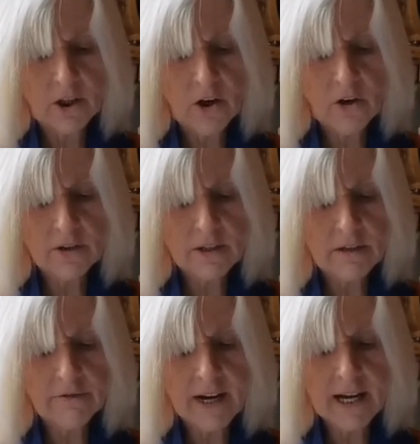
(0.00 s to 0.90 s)
God
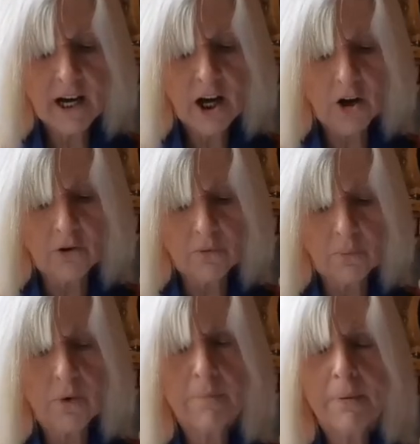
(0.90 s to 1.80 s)
of our hope,
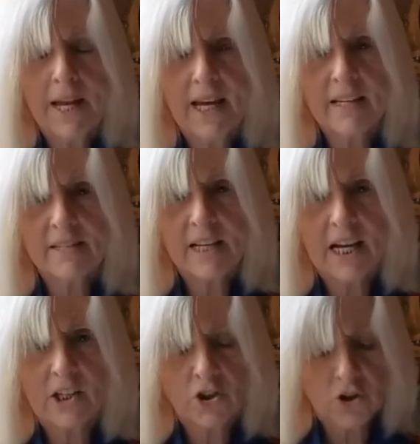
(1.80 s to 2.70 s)
we place
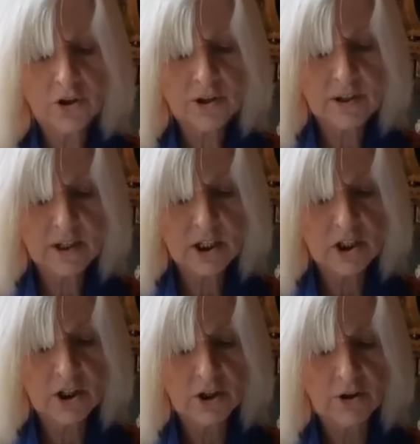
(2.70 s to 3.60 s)
our trust
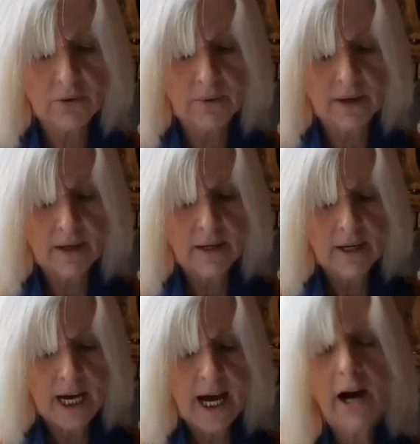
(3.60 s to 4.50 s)
in you.
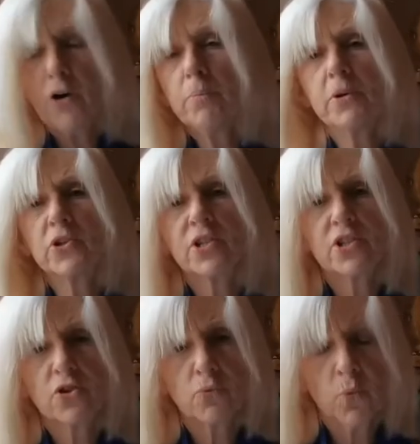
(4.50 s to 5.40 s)
Help
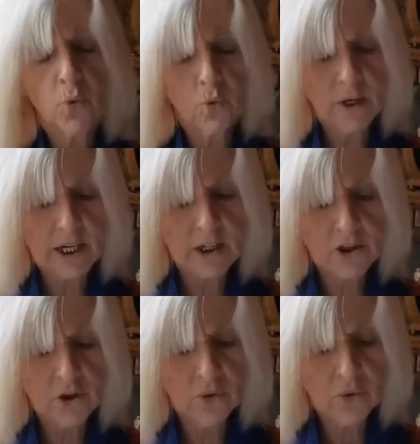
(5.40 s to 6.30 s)
us to walk
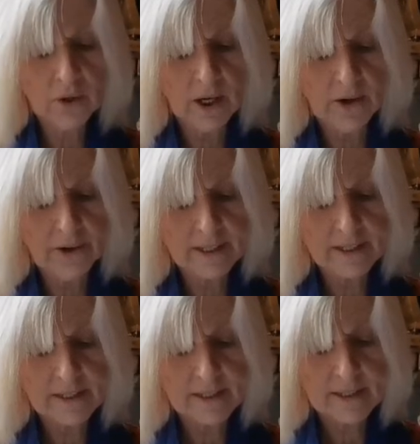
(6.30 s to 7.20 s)
in your light.